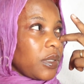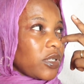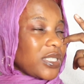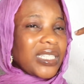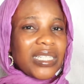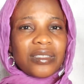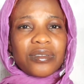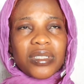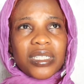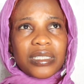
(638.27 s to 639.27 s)
Because as at
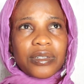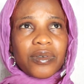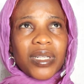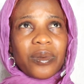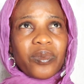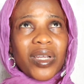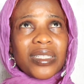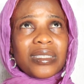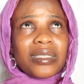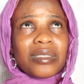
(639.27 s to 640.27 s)
two years ago when I
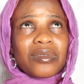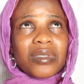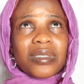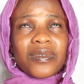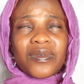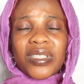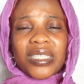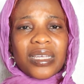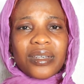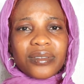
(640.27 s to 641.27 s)
priced it, it was
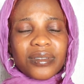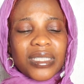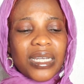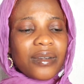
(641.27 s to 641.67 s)
fifteen thousand.